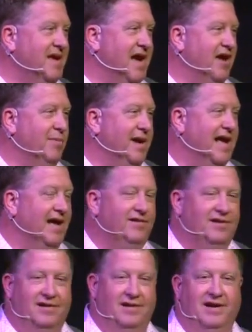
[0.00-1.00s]
Everybody have
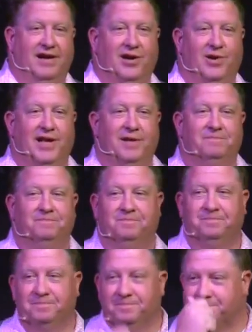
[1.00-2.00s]
your arrowhead?
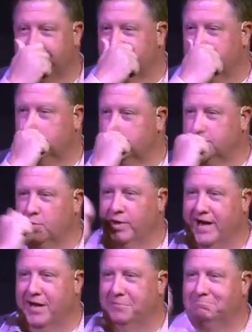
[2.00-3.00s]
Pull it
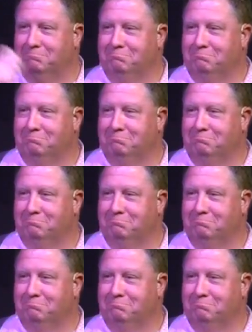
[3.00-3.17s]
out.